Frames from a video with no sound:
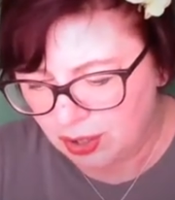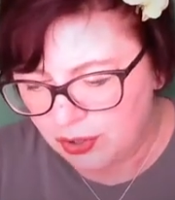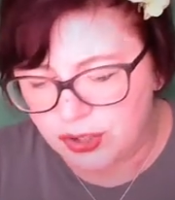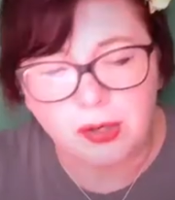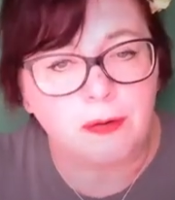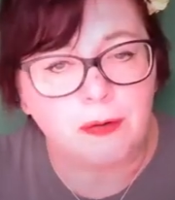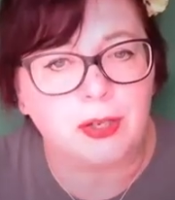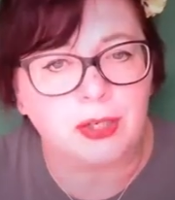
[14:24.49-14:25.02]

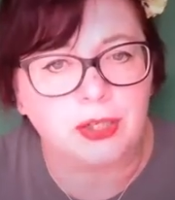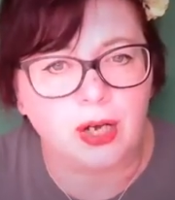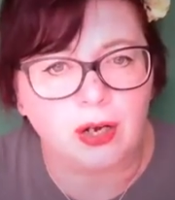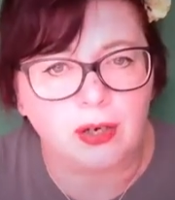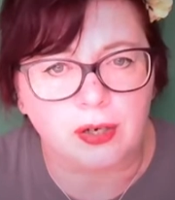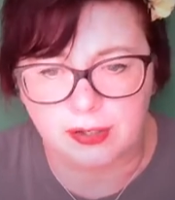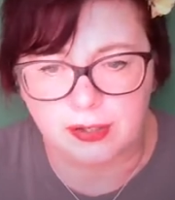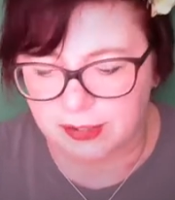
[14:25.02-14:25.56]
2 of the
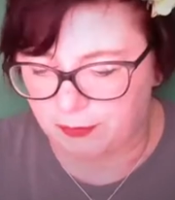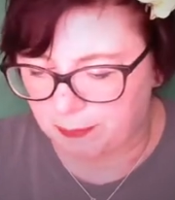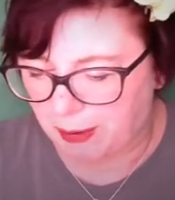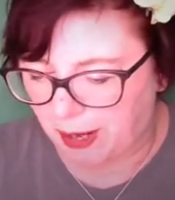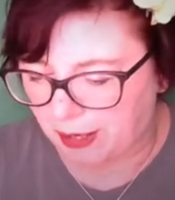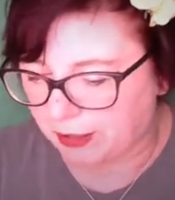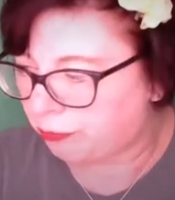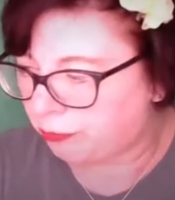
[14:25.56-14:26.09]
youngest of the
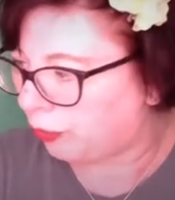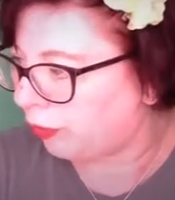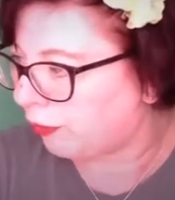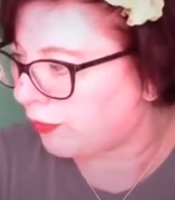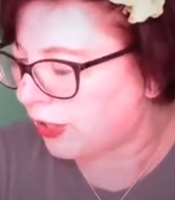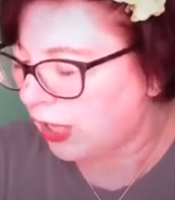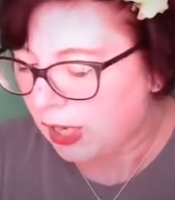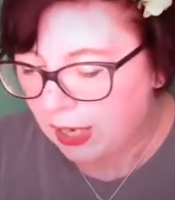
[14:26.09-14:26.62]
pack of
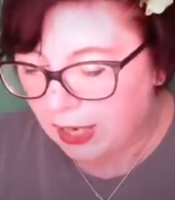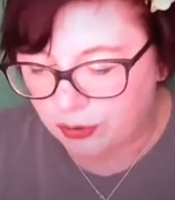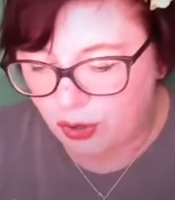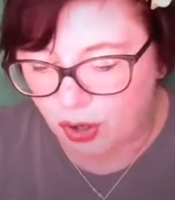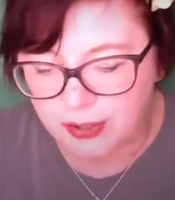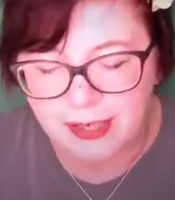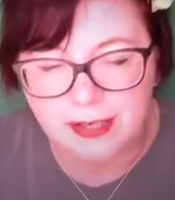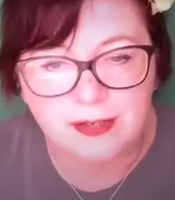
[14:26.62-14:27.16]
wolves had
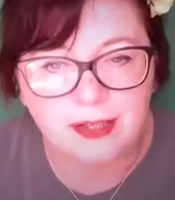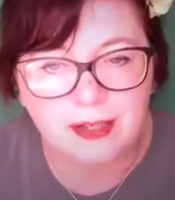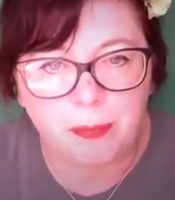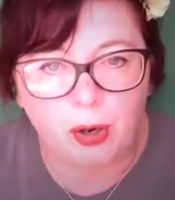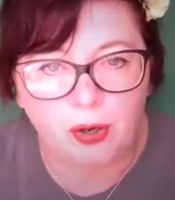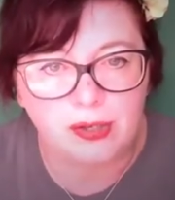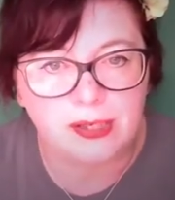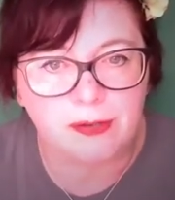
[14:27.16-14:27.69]
got into the
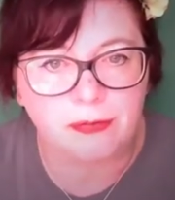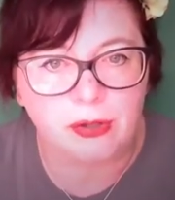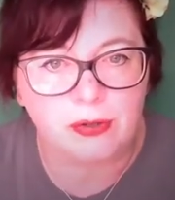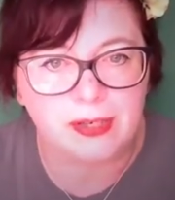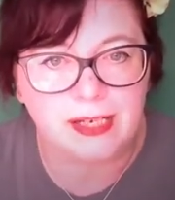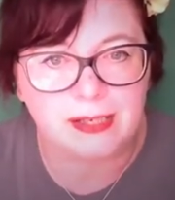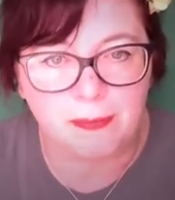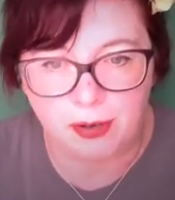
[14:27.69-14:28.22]
pots of
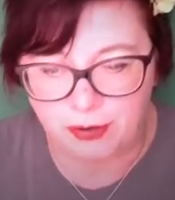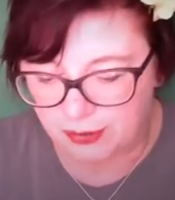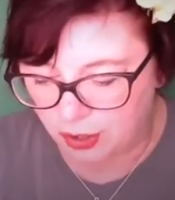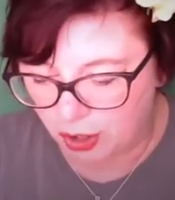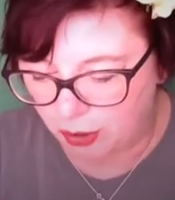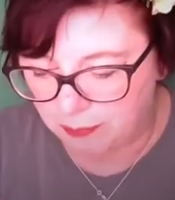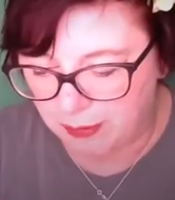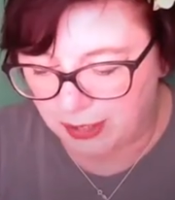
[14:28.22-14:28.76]
Lucy's mother's
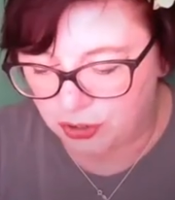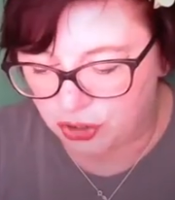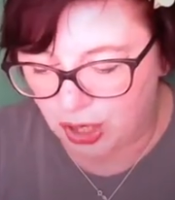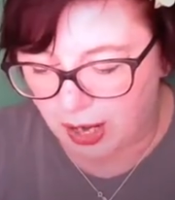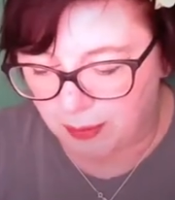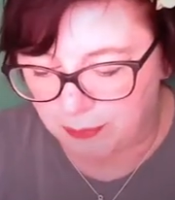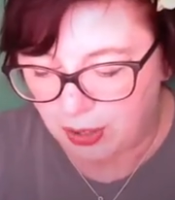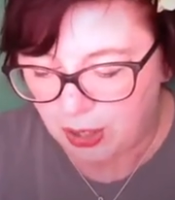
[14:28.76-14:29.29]
homemade
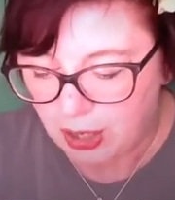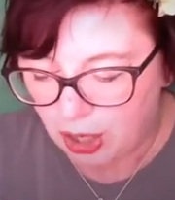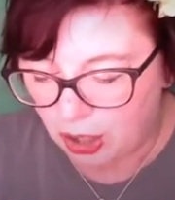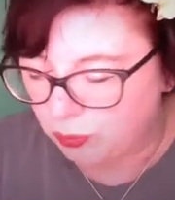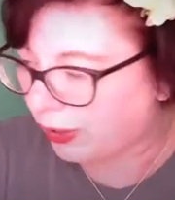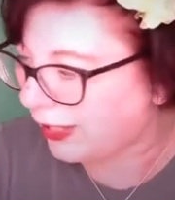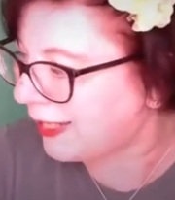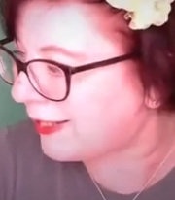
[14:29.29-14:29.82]
jam
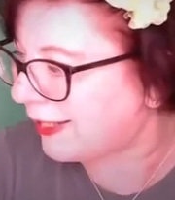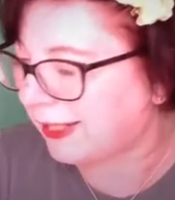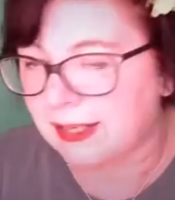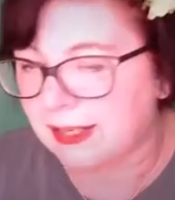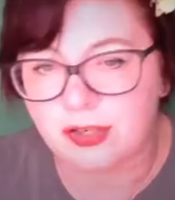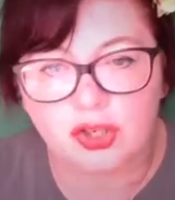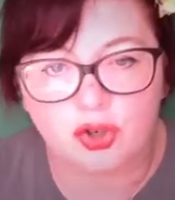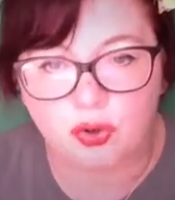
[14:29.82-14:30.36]
and were eating
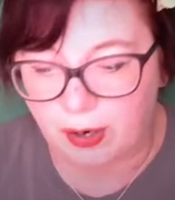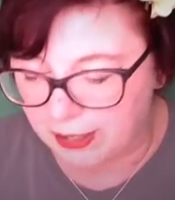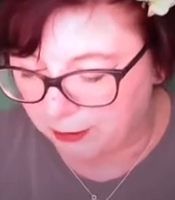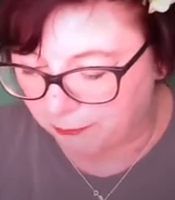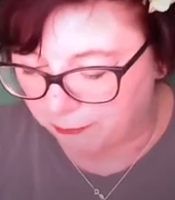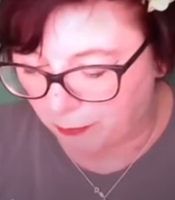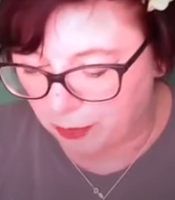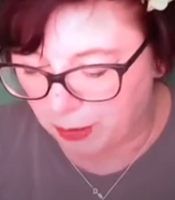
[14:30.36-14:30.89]
it straight
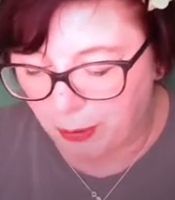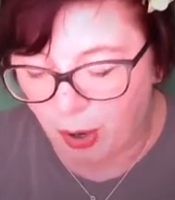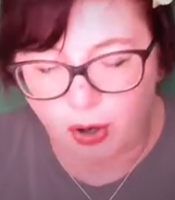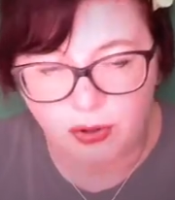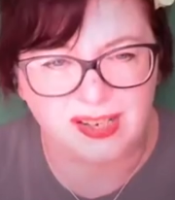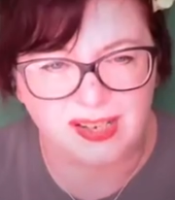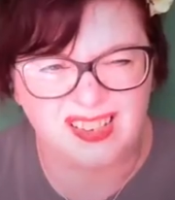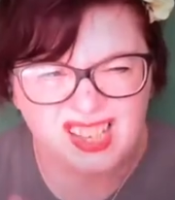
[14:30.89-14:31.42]
from the
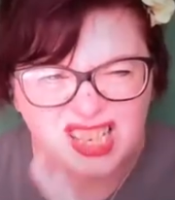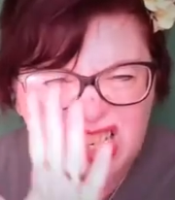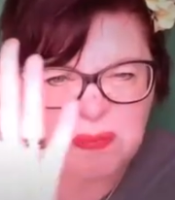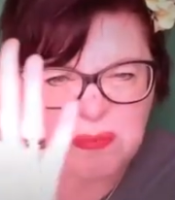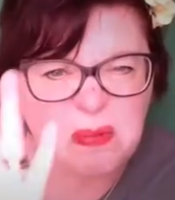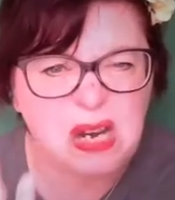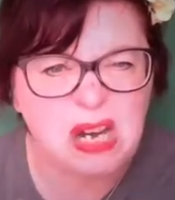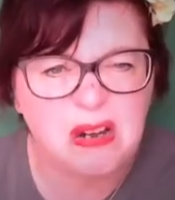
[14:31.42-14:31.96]
pot and
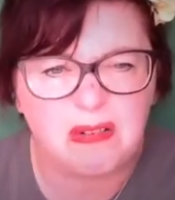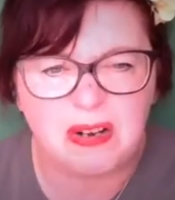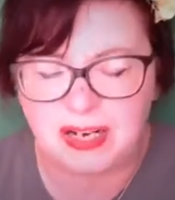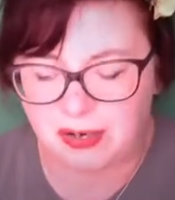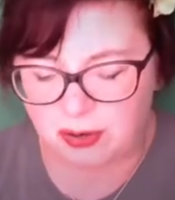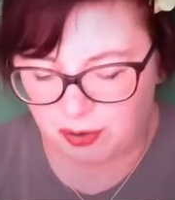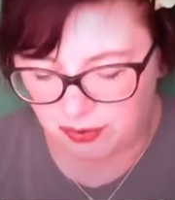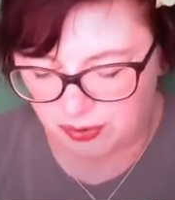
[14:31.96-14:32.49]
smearing
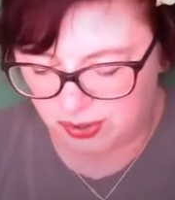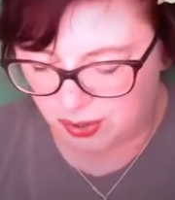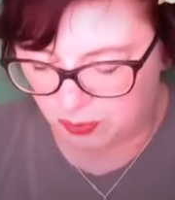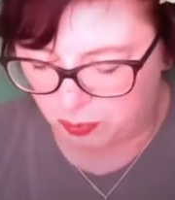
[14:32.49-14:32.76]
it onto the